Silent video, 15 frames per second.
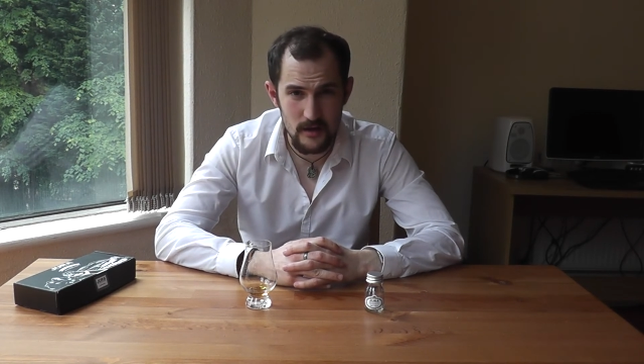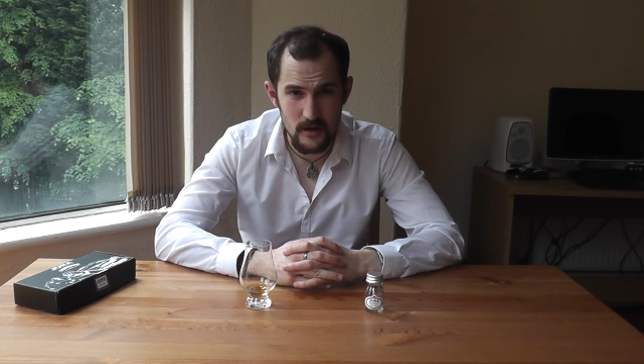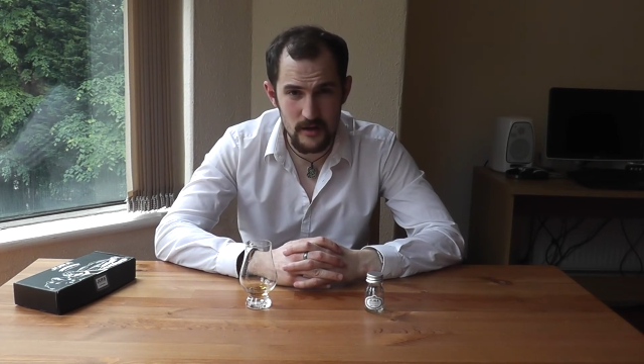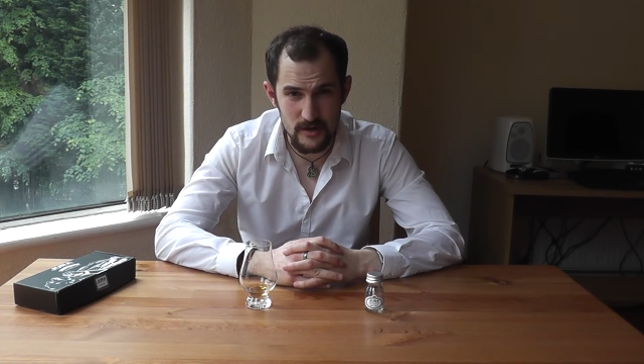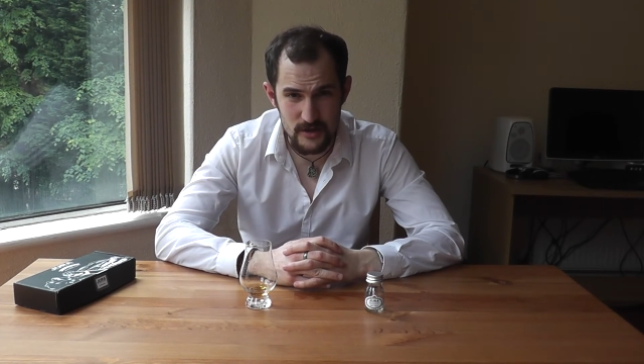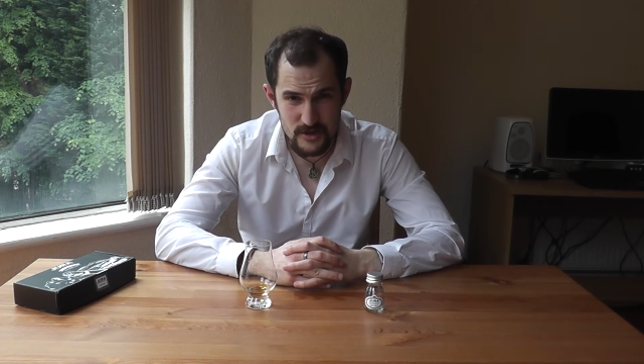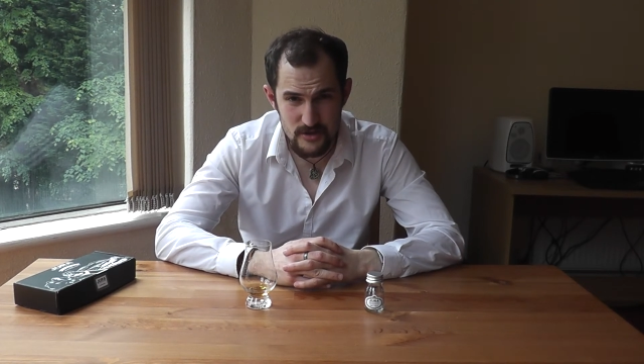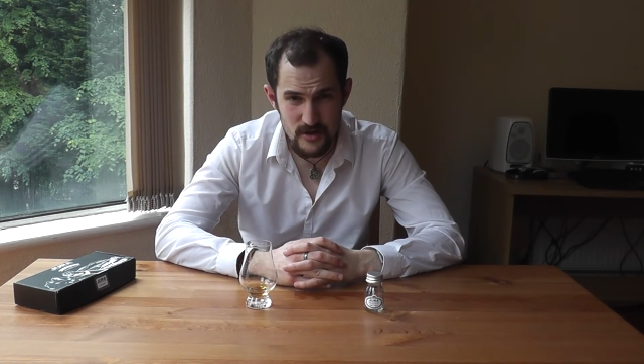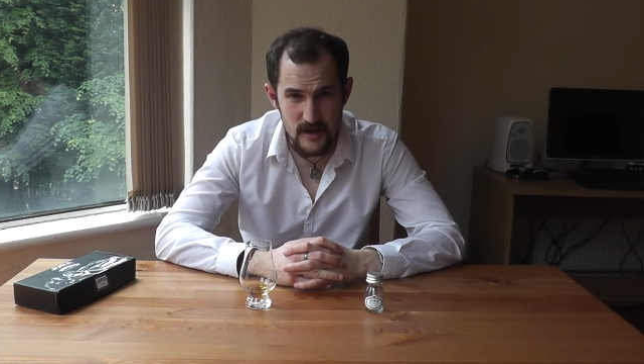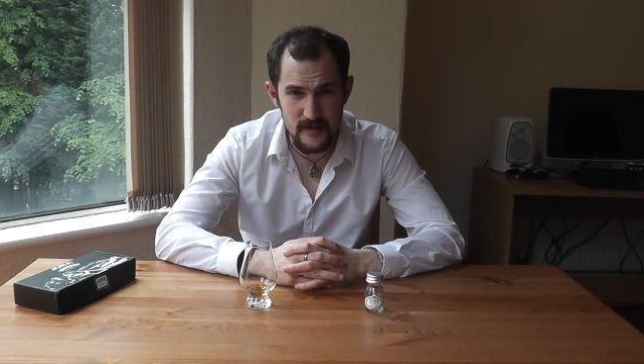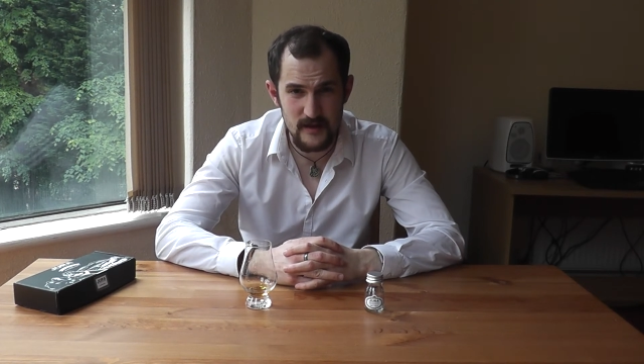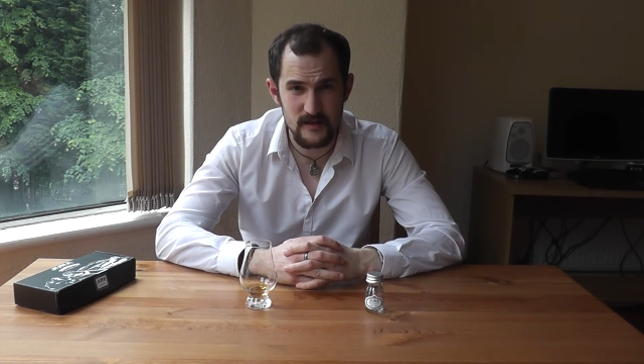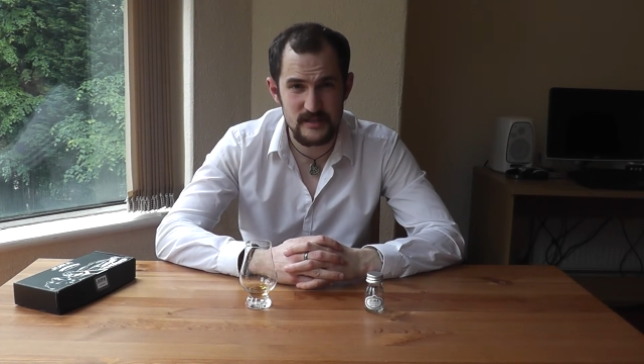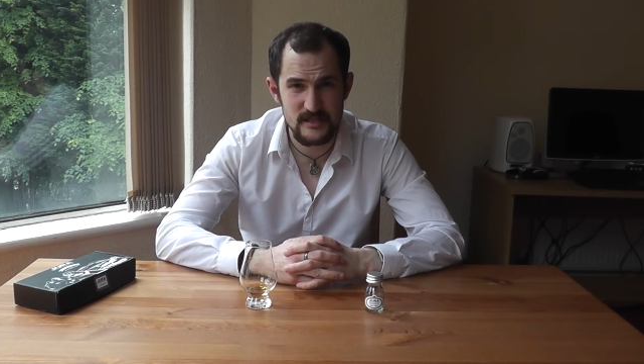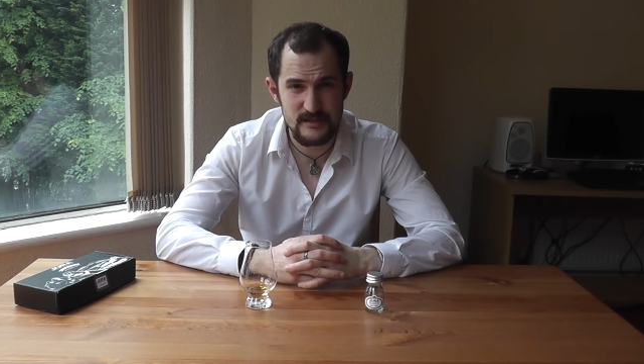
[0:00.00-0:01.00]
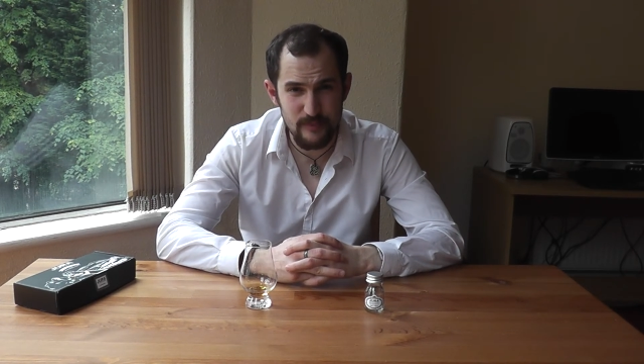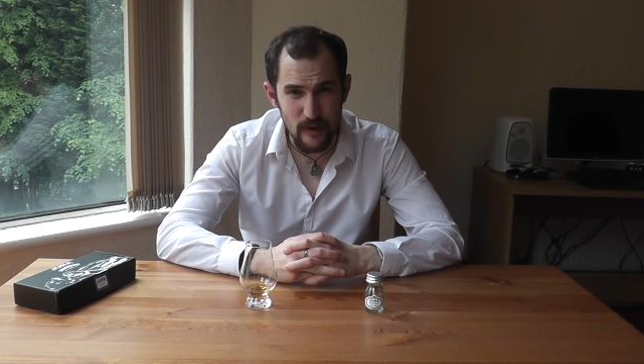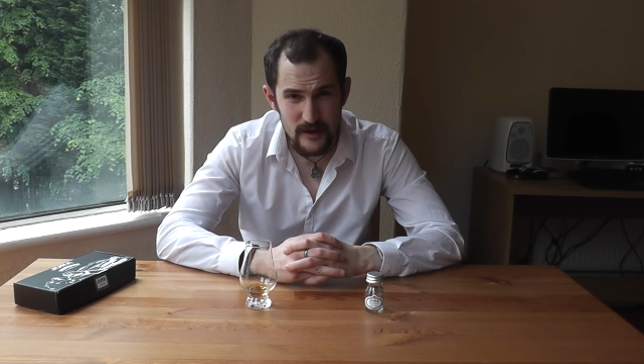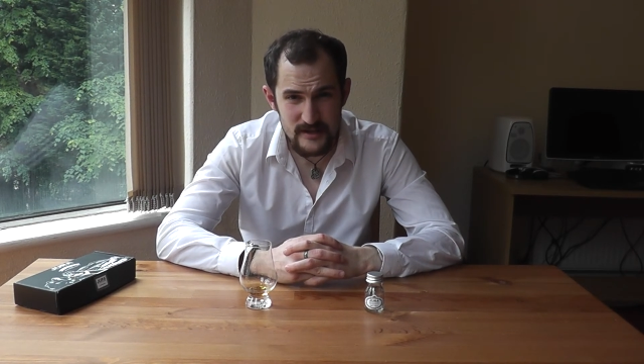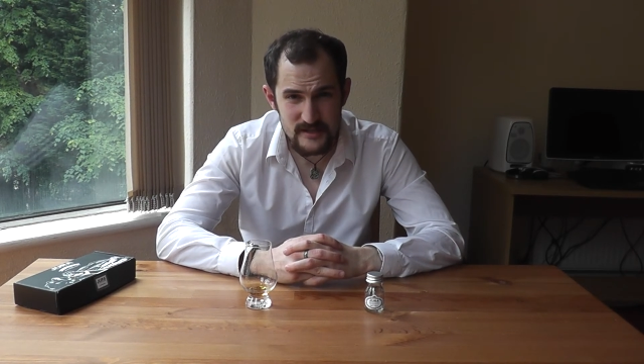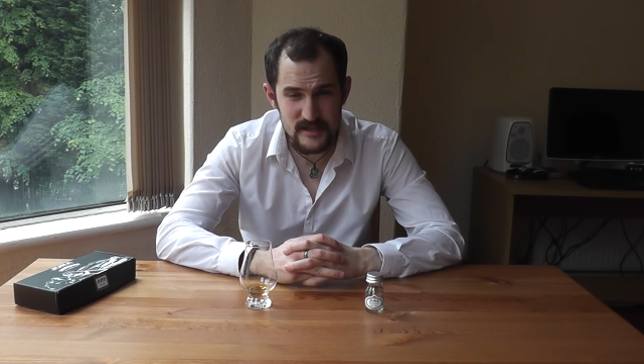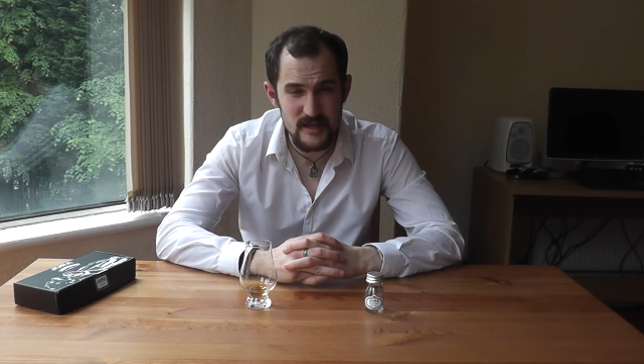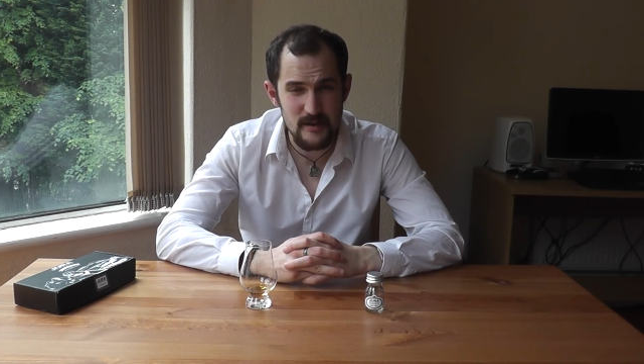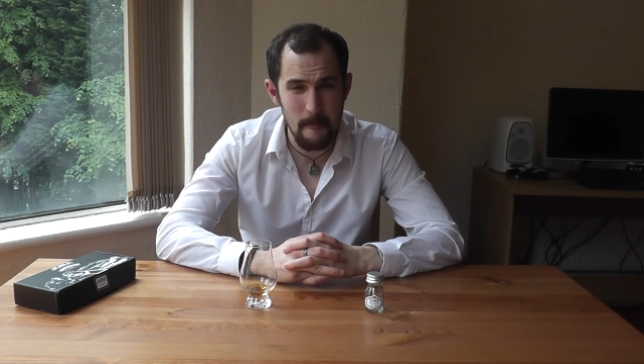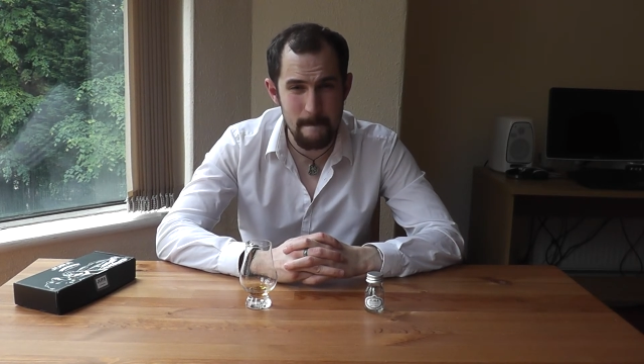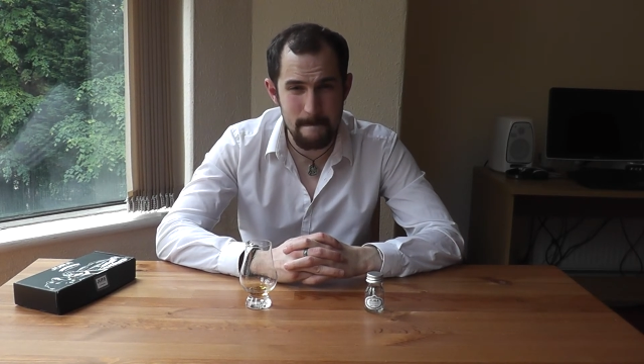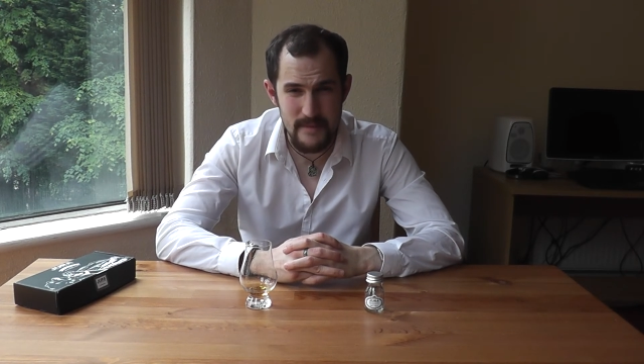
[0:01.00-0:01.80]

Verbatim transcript: you do get that kind of spicy,